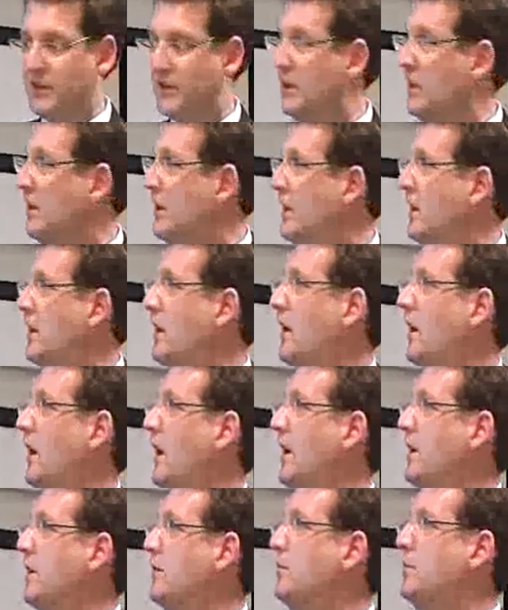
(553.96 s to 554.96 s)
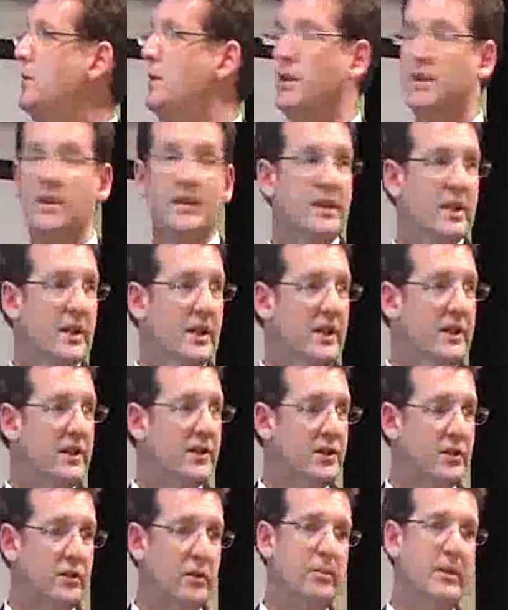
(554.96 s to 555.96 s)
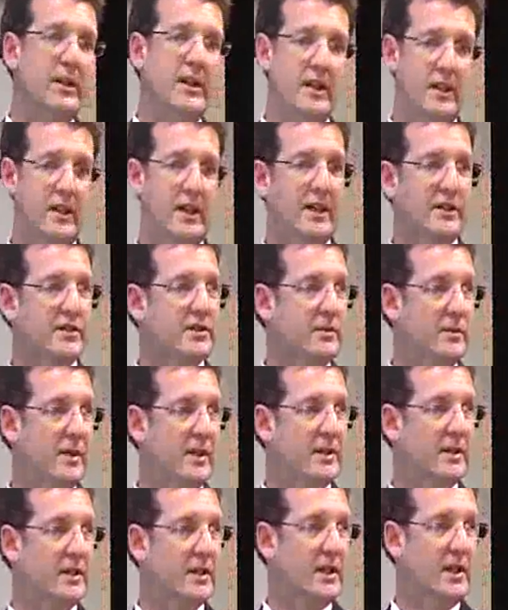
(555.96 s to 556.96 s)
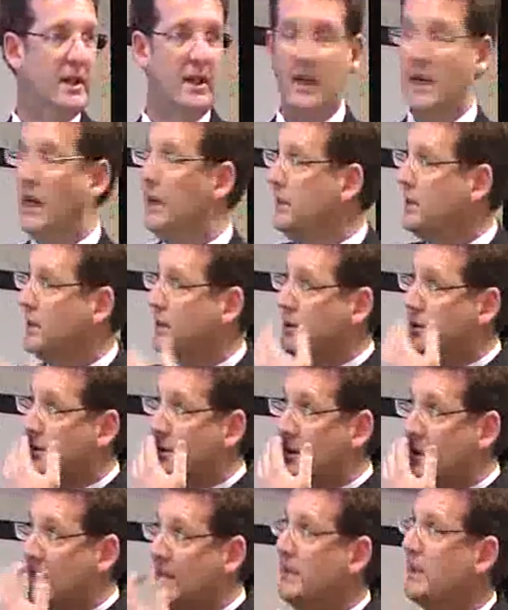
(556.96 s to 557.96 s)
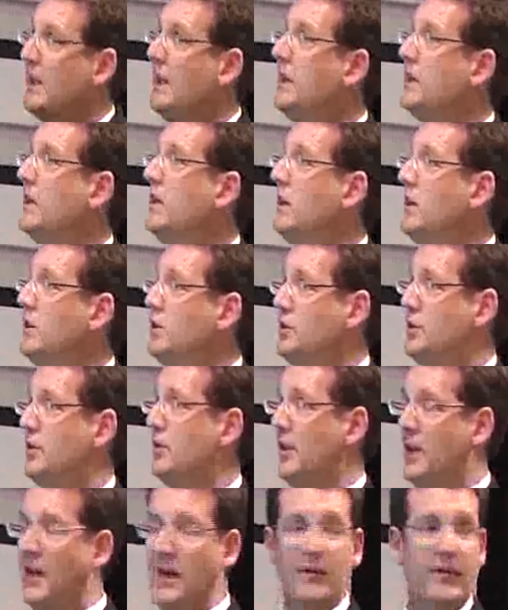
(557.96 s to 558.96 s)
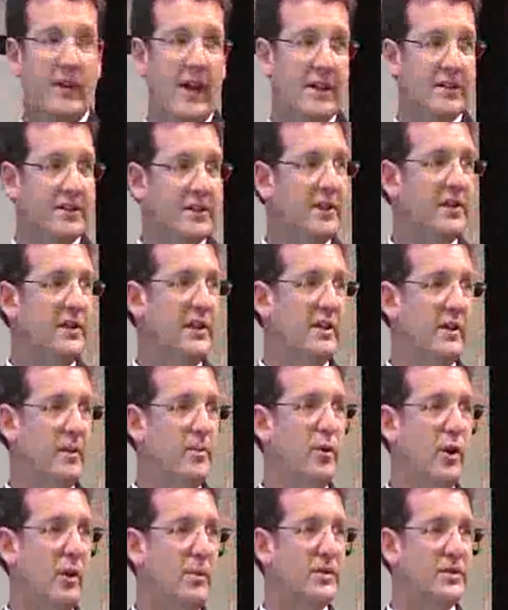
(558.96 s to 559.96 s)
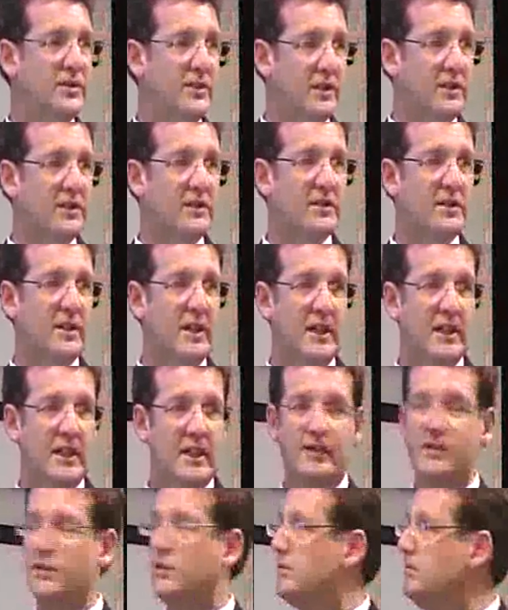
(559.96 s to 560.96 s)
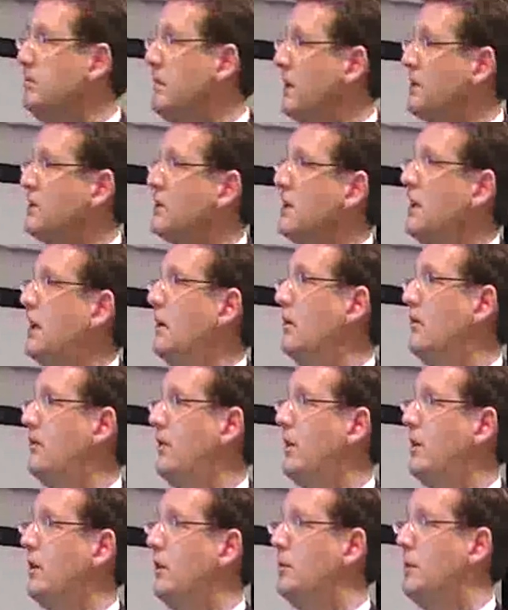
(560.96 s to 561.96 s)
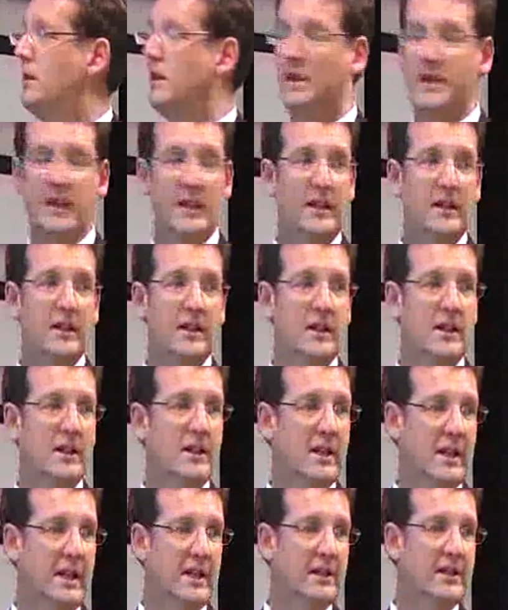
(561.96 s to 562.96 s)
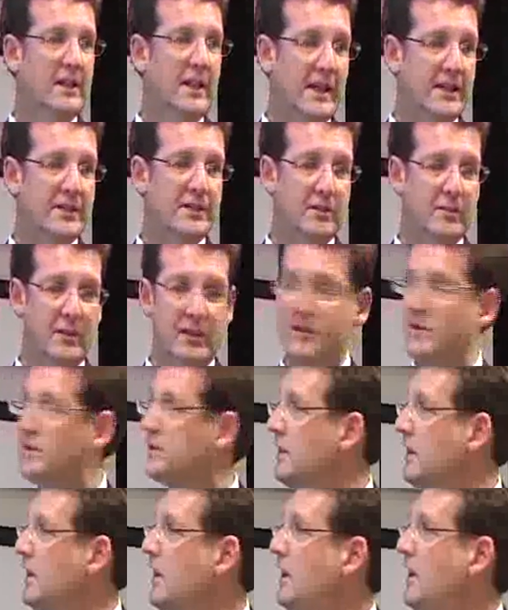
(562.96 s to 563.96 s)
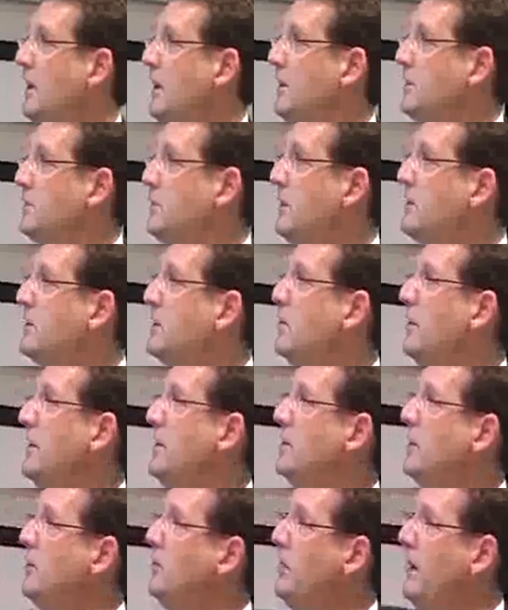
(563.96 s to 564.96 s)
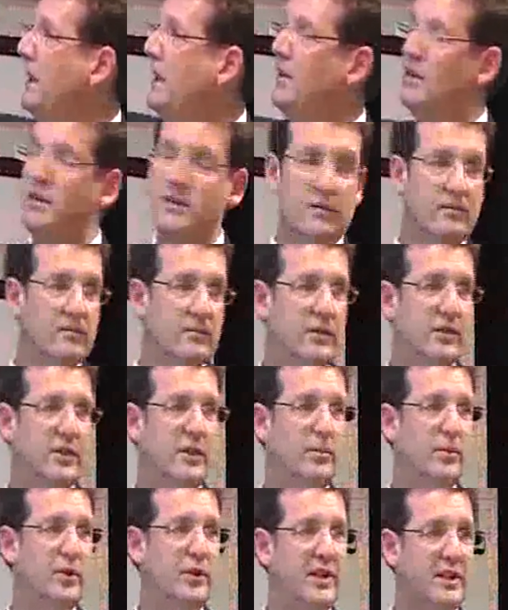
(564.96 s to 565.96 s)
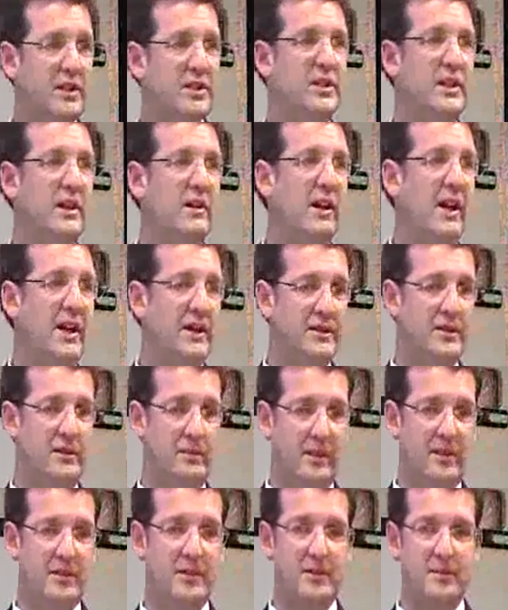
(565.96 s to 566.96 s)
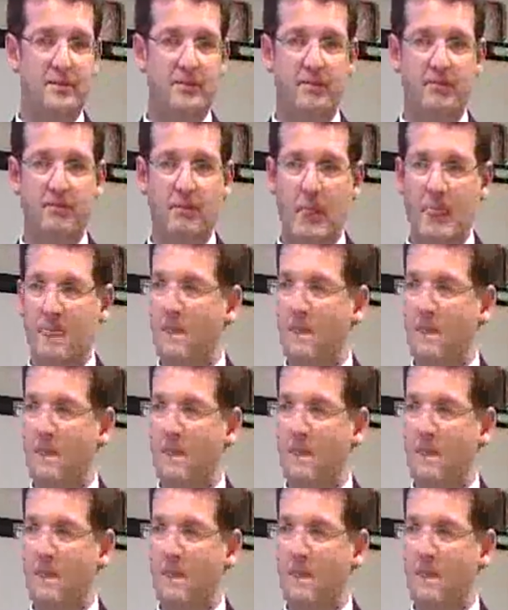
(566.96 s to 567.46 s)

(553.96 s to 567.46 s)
sets, I computed the conditional mean estimate. And you can see that, sure enough, as the theory promises, it gives us much lower variability in the estimates, especially when you compare it to the prediction error estimates.